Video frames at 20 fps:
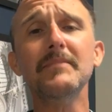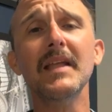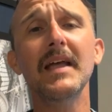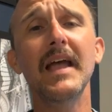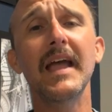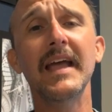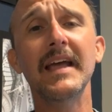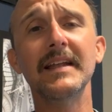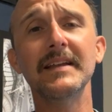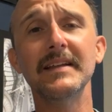
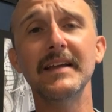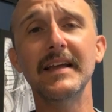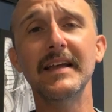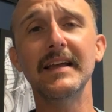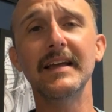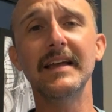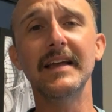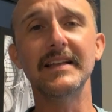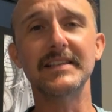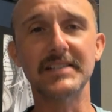And
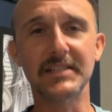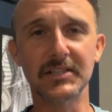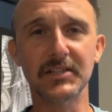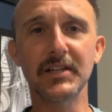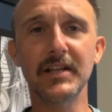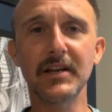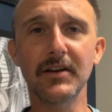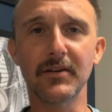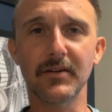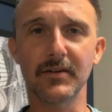it's
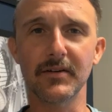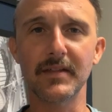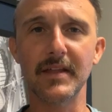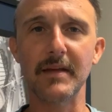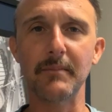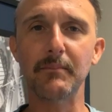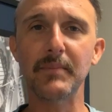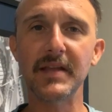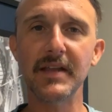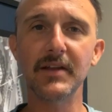clear
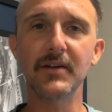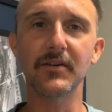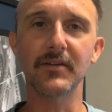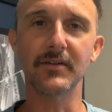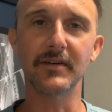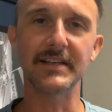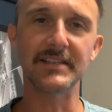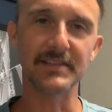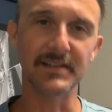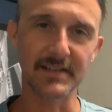that Peter
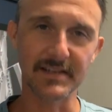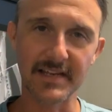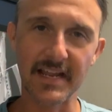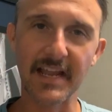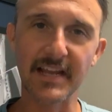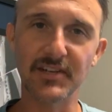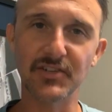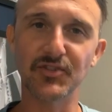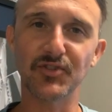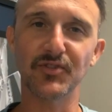is in
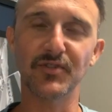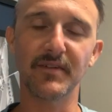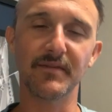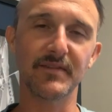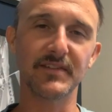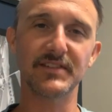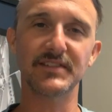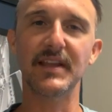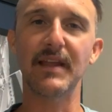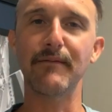danger of
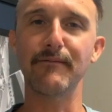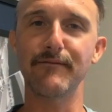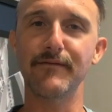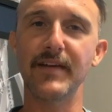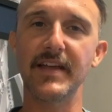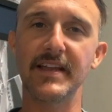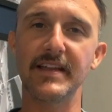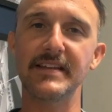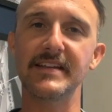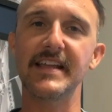the same
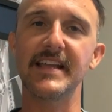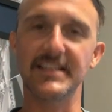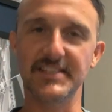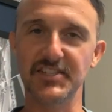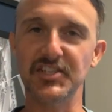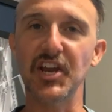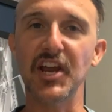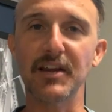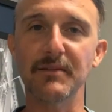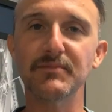fate as
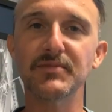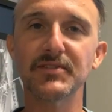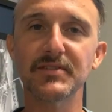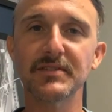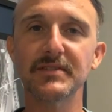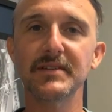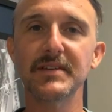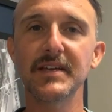James.